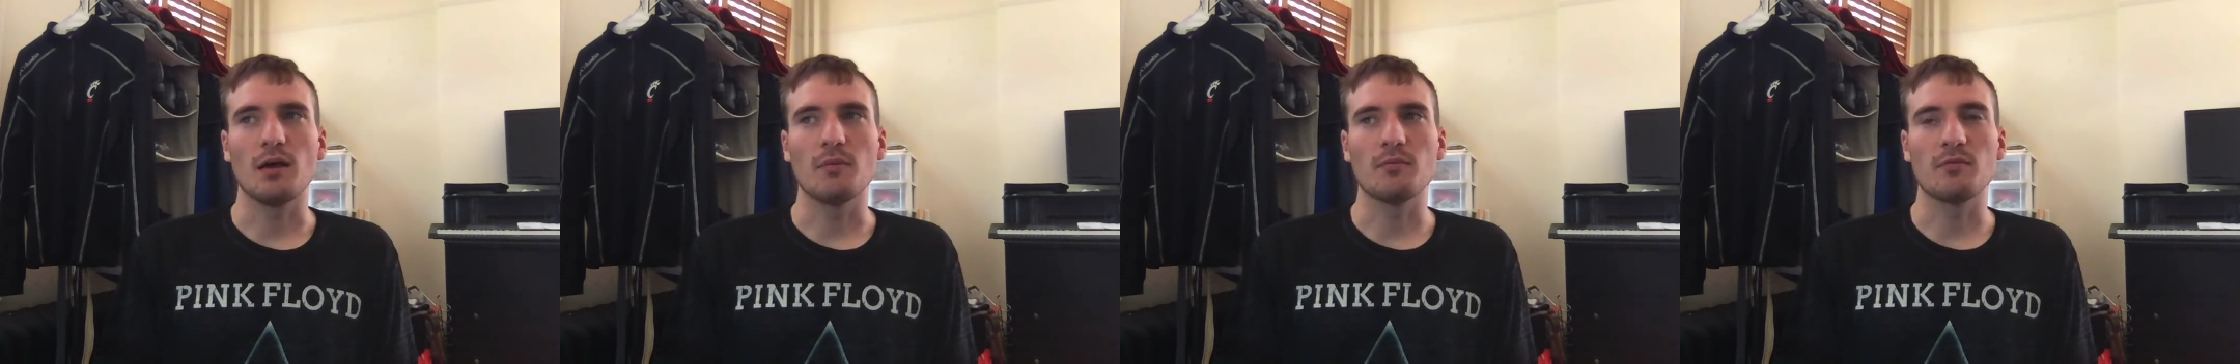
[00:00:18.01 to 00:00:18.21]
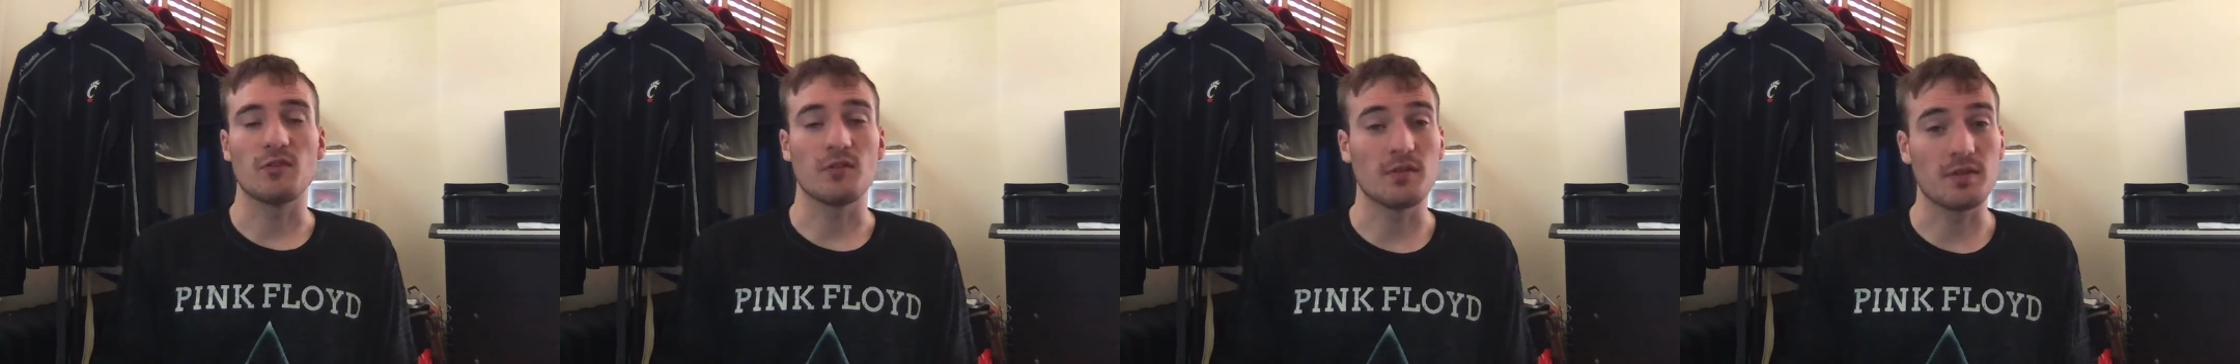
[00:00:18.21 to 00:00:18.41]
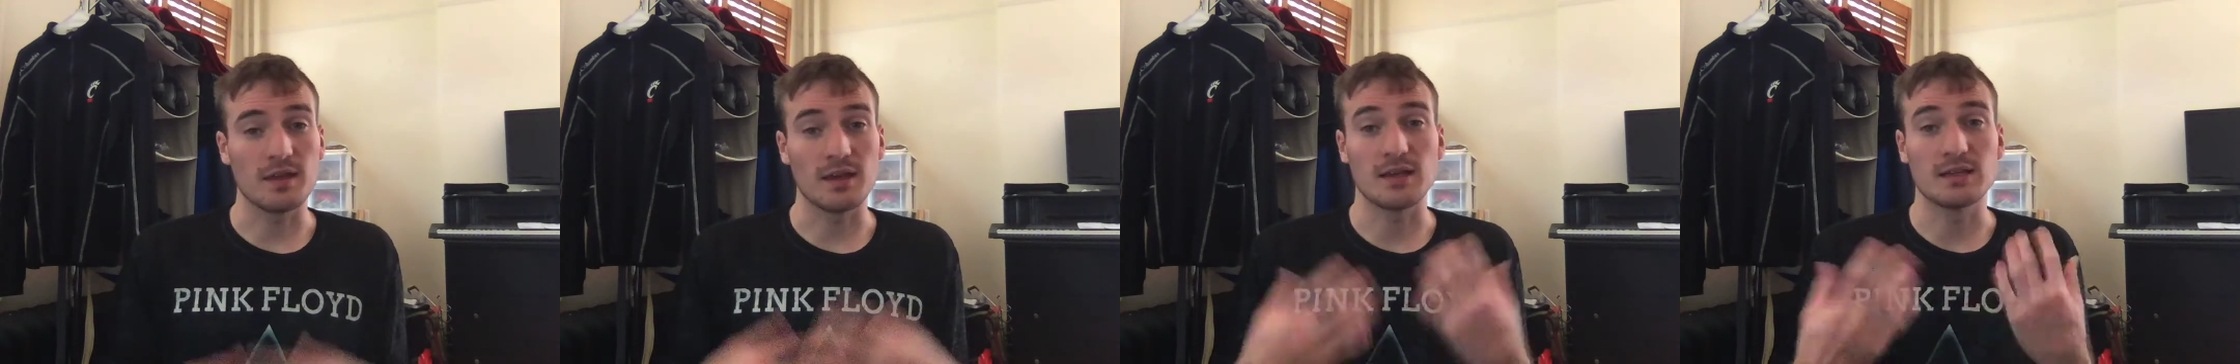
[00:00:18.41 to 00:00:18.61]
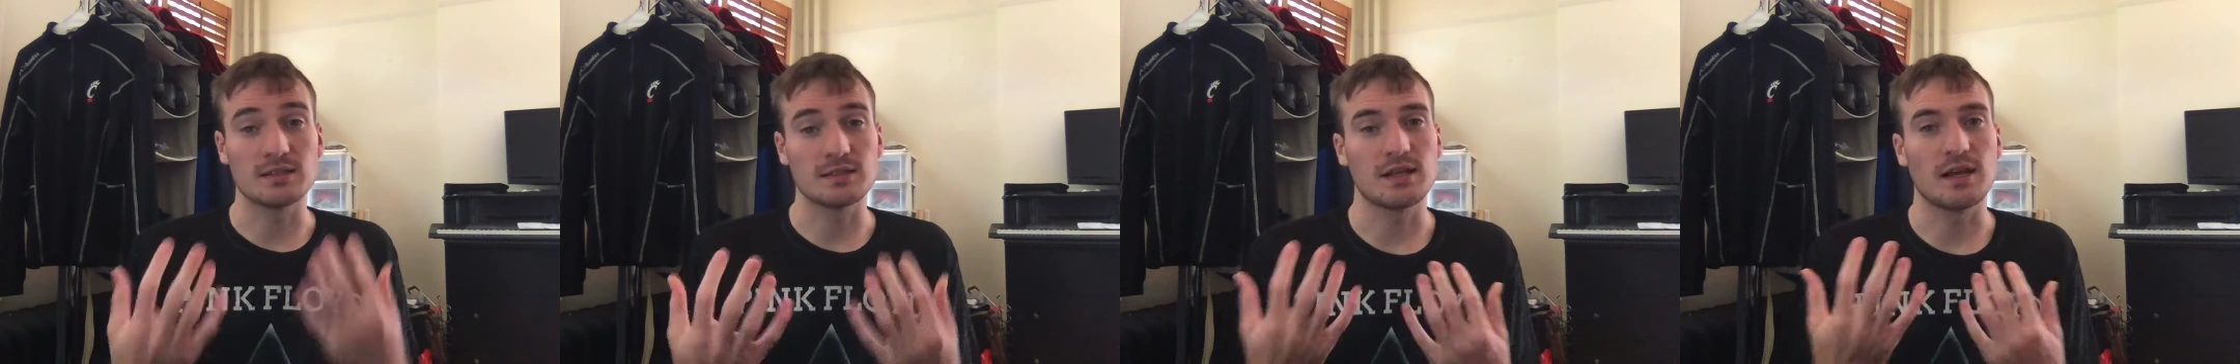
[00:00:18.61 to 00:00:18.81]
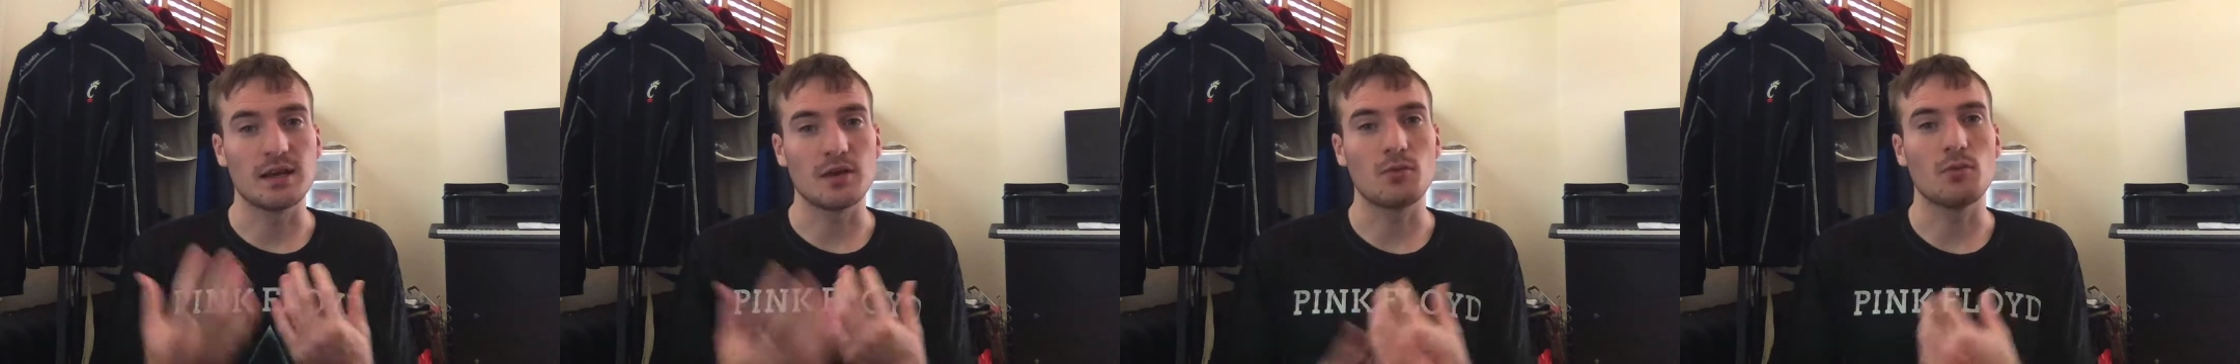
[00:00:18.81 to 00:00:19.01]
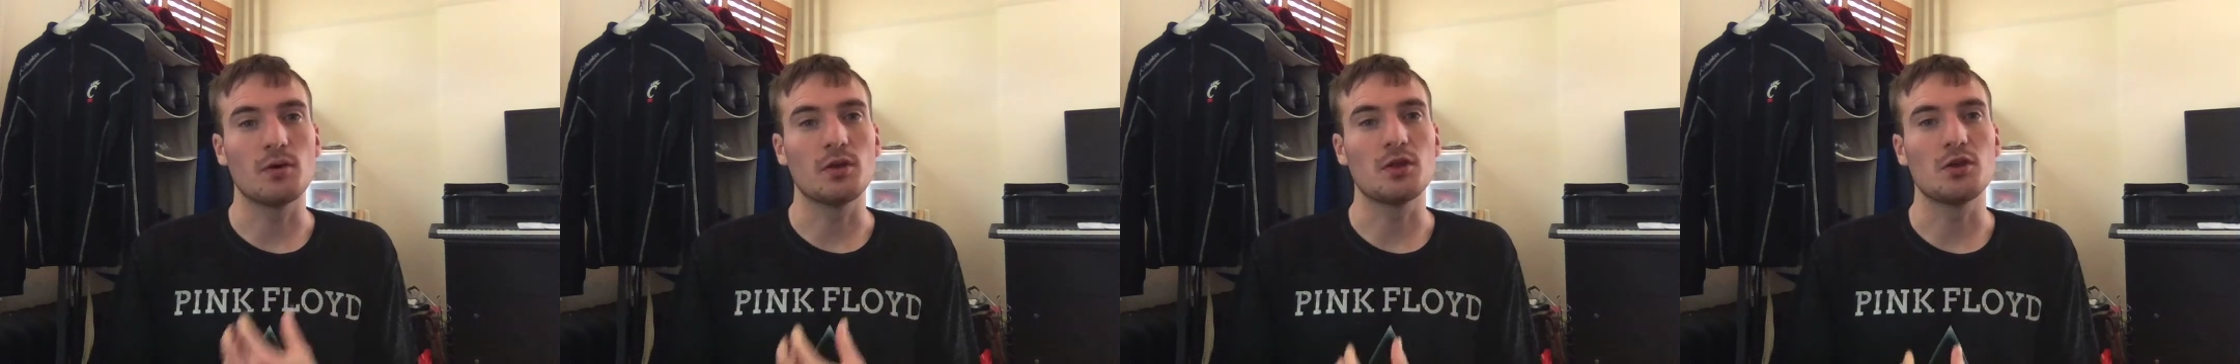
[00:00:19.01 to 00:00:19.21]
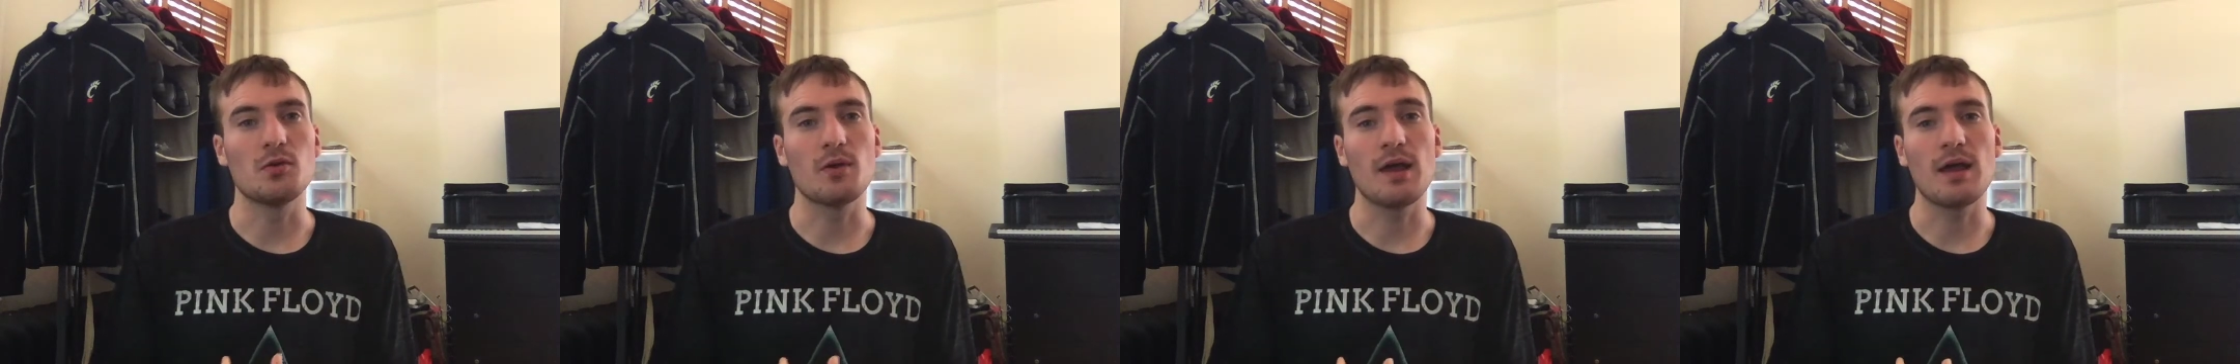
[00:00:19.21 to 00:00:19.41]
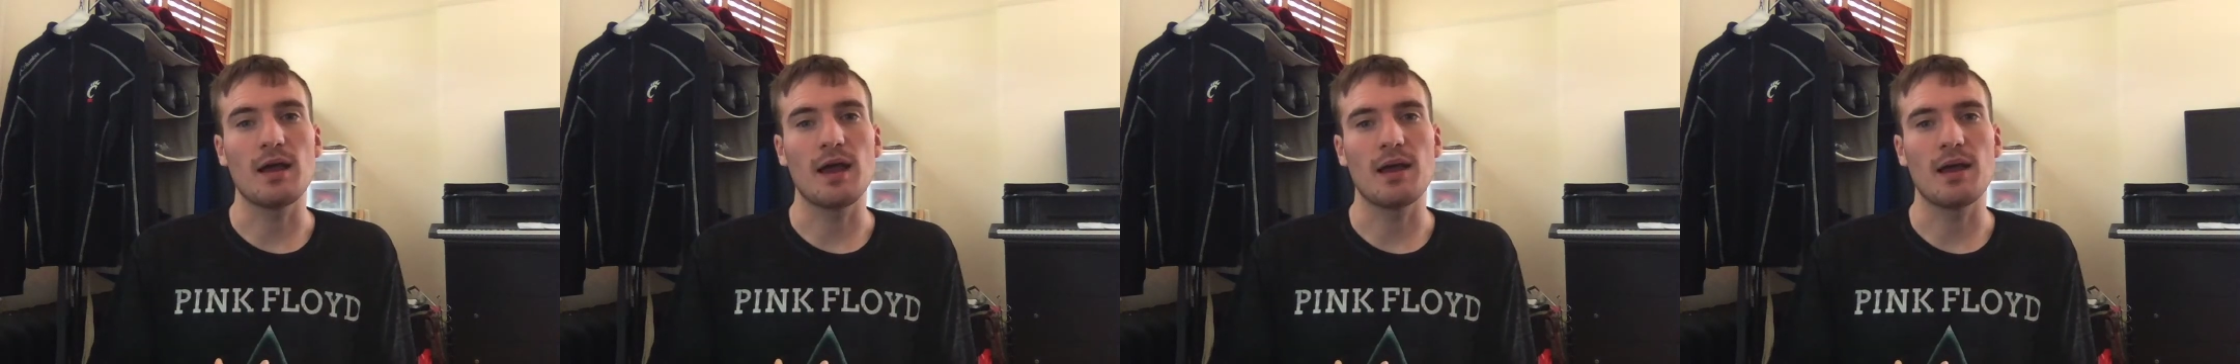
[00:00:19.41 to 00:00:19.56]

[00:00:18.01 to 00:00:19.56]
for things like when you